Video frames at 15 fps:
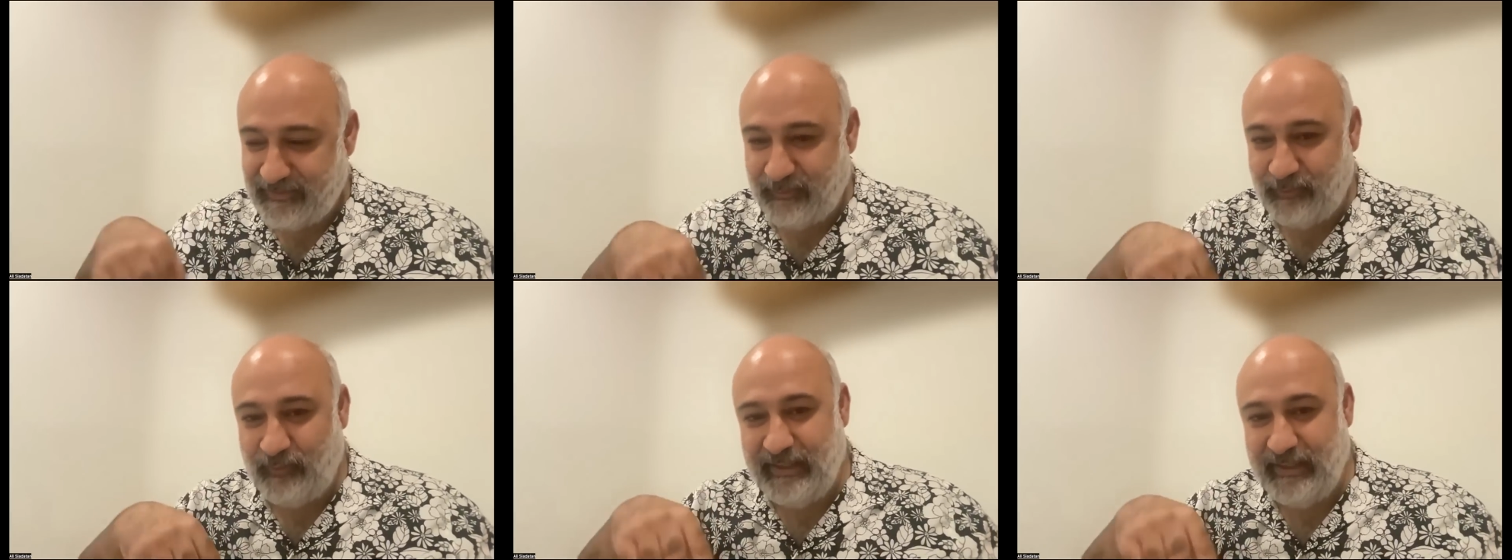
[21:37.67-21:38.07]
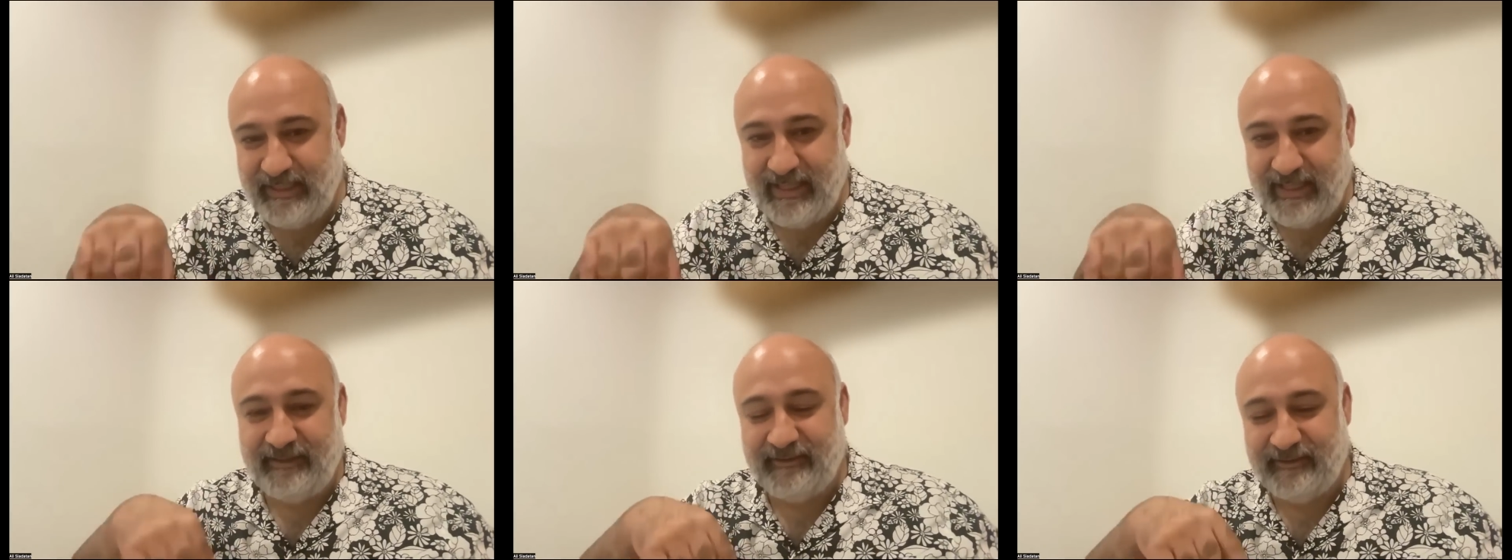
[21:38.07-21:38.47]

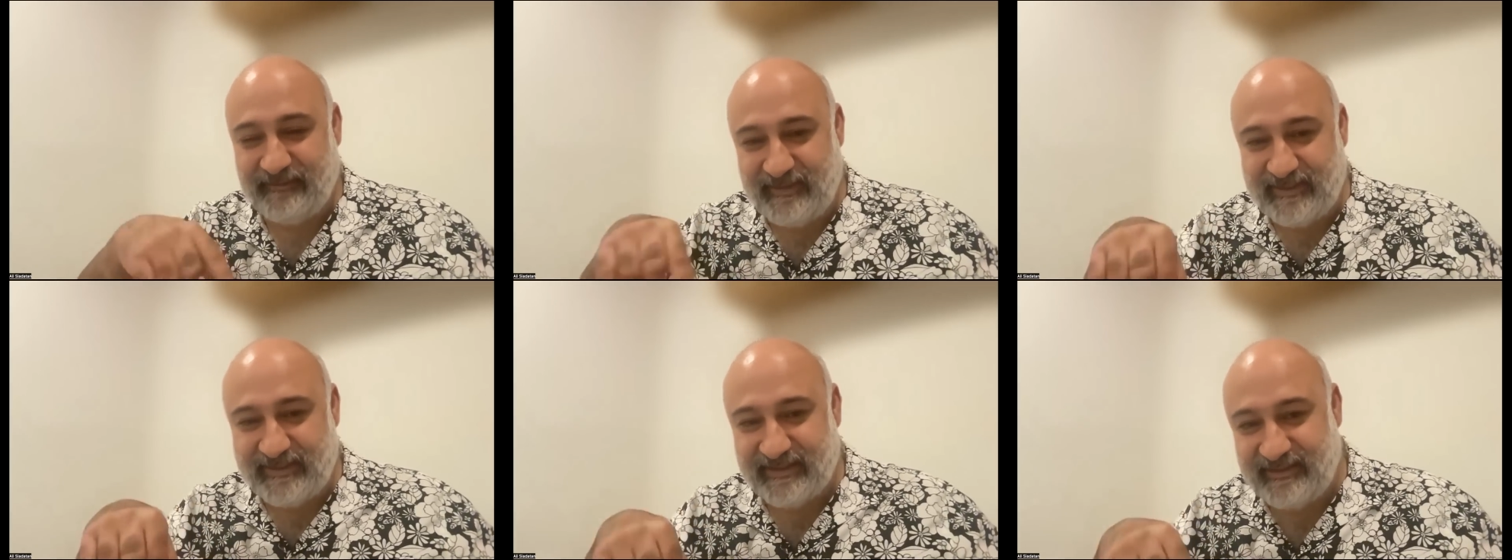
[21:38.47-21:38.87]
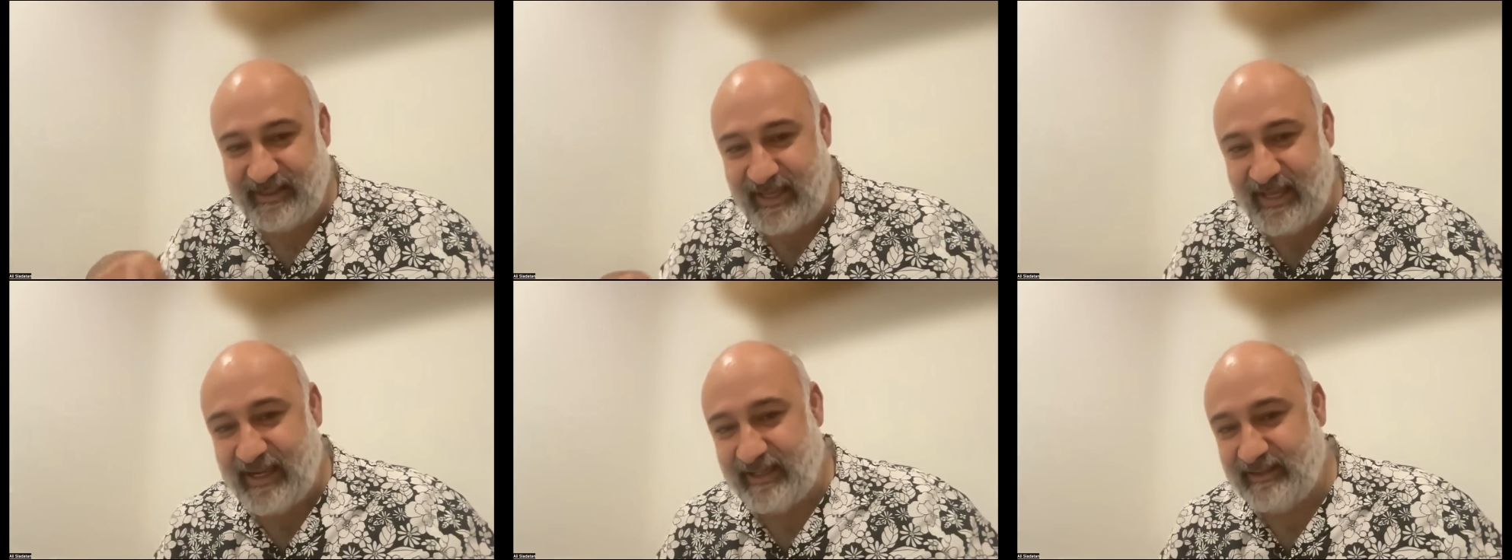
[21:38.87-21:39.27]
weekend of this
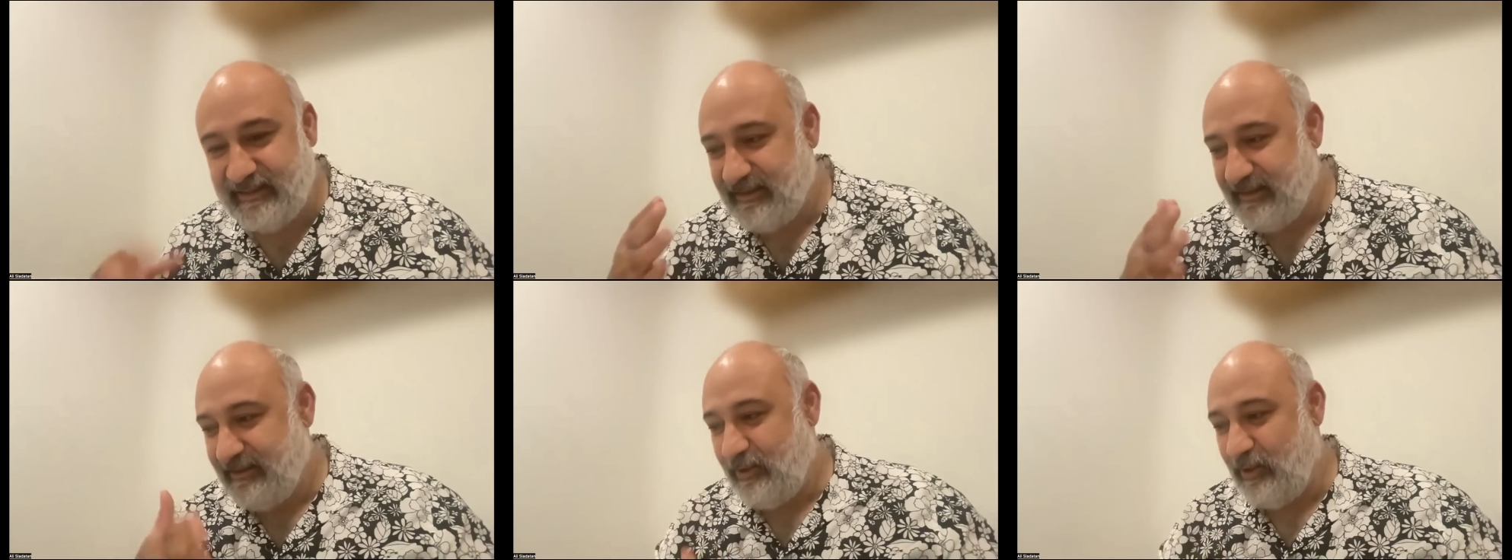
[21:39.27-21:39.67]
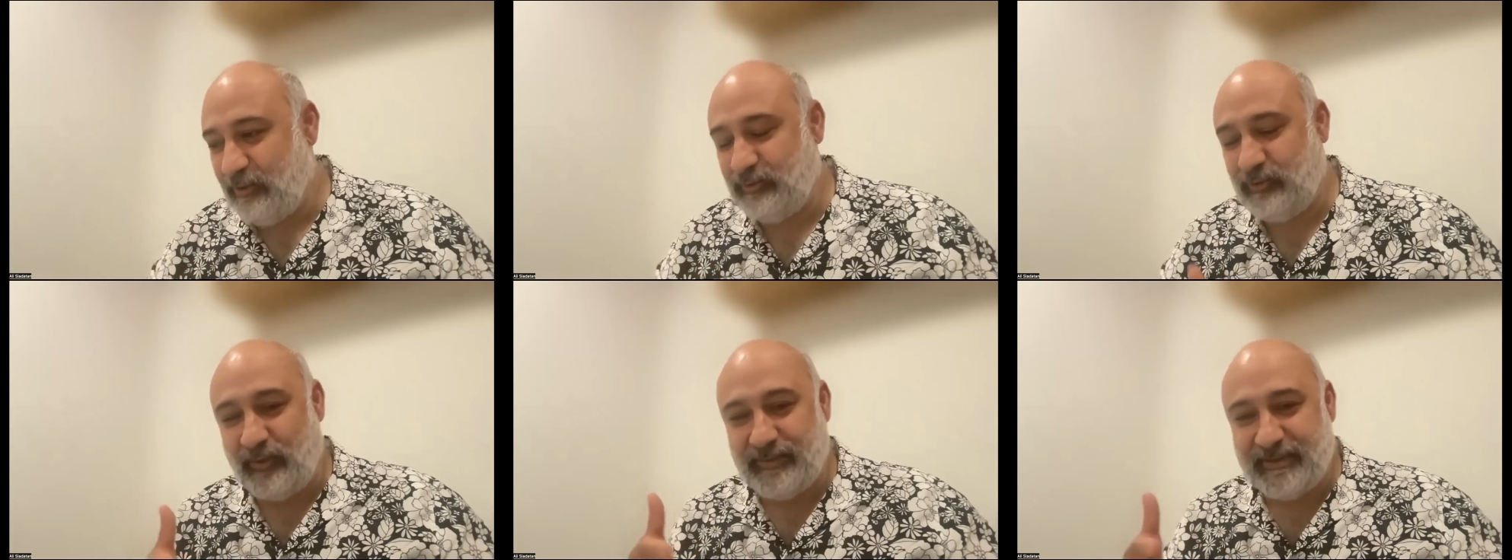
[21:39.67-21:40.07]
attack
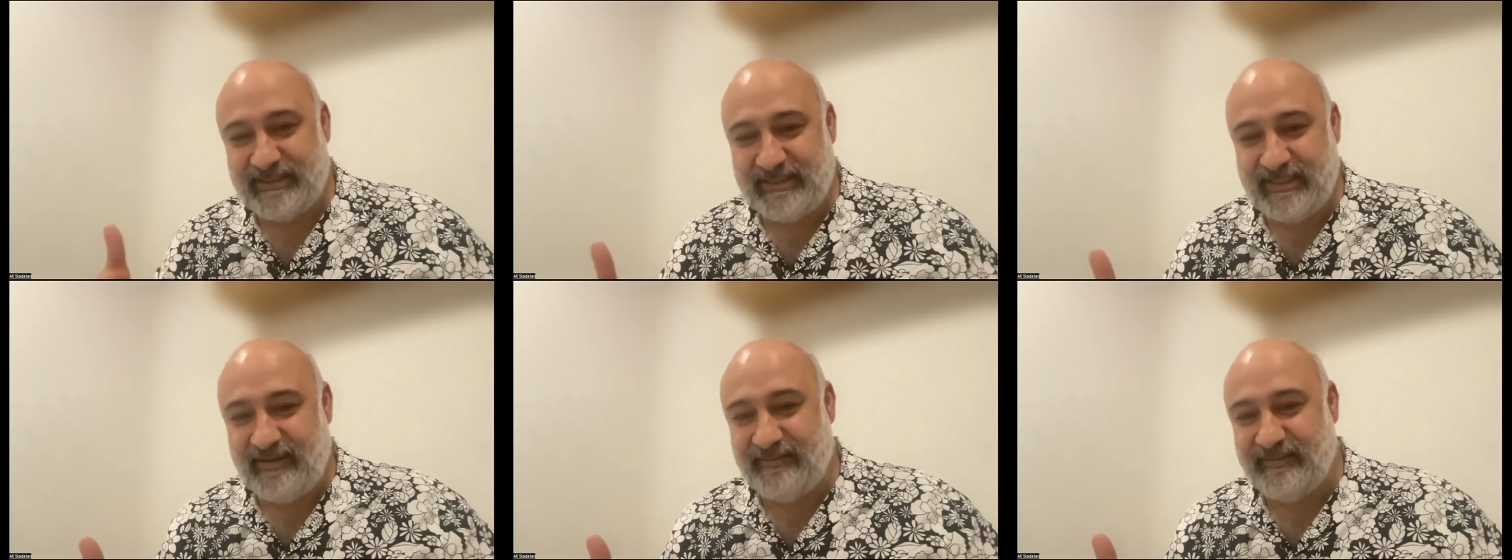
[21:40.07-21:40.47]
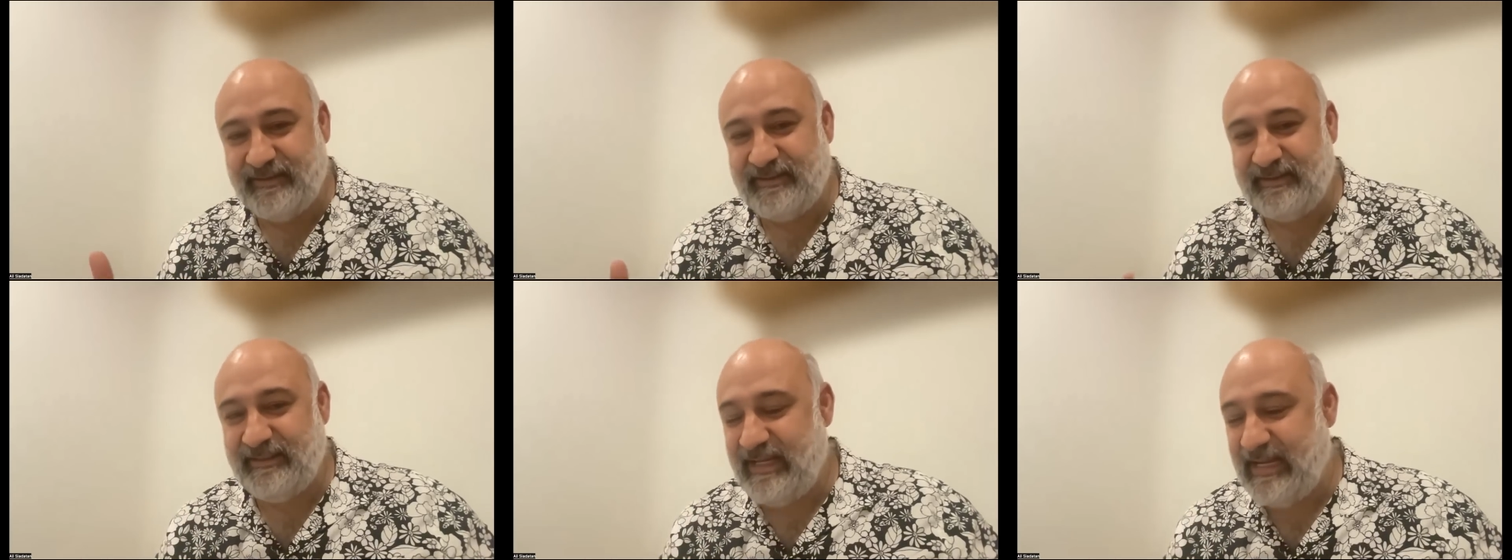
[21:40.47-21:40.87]
october
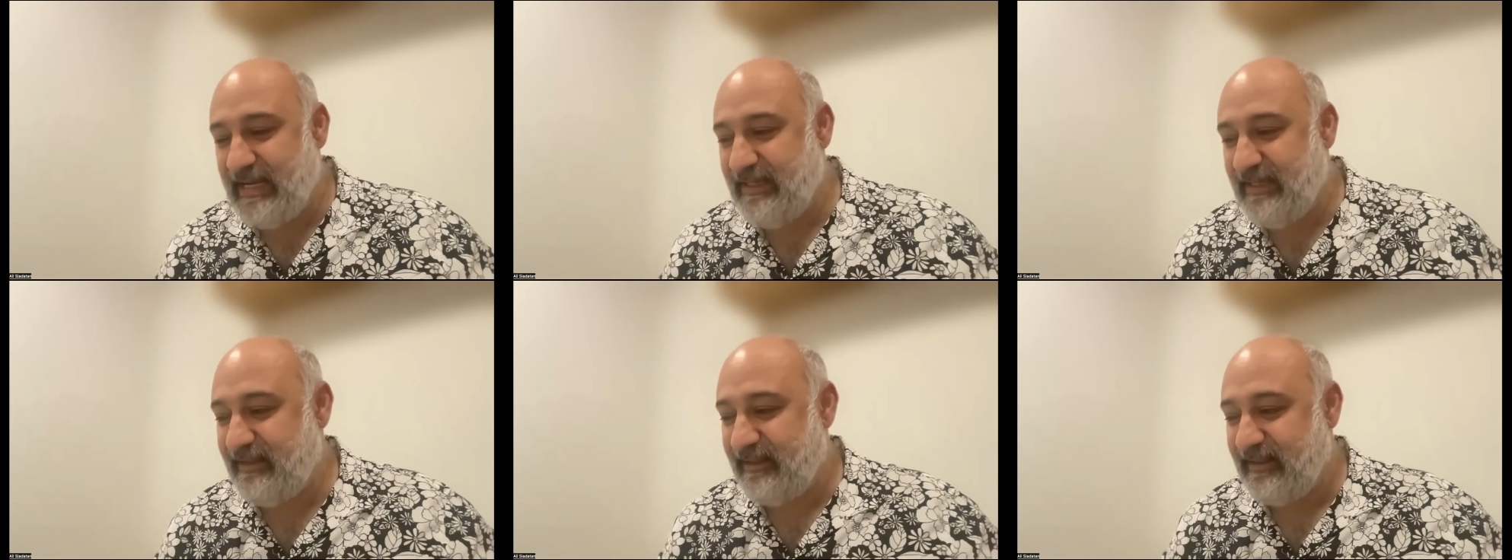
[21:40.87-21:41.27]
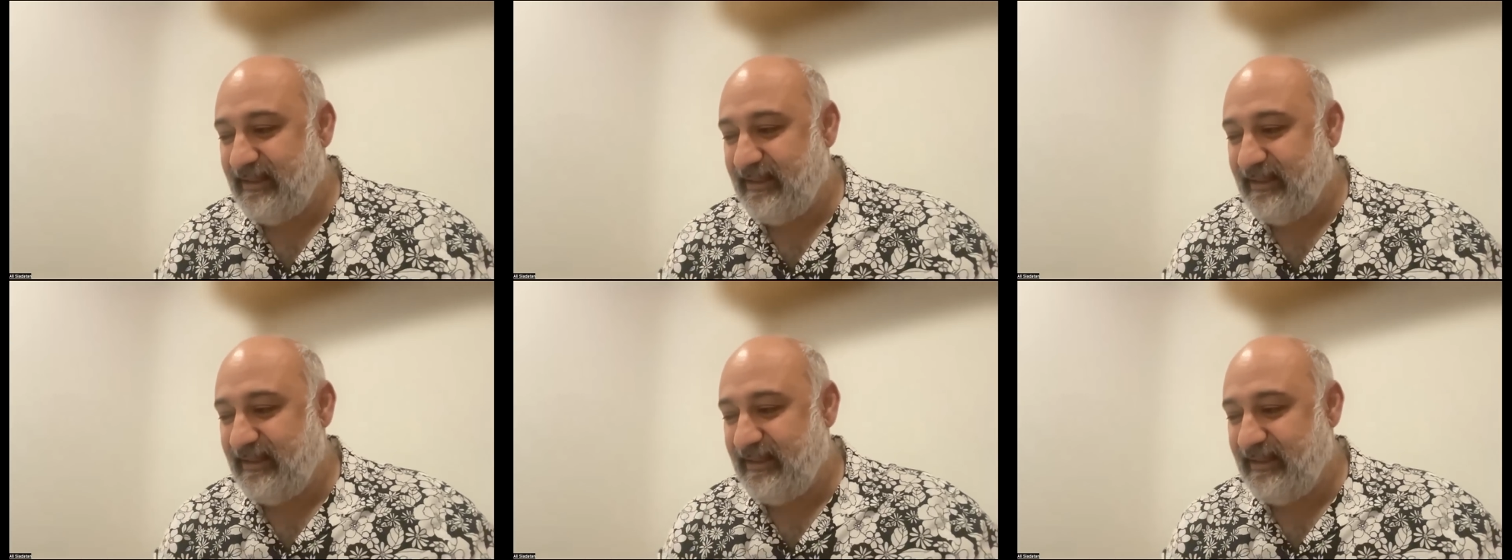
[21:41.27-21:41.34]
7th and 8th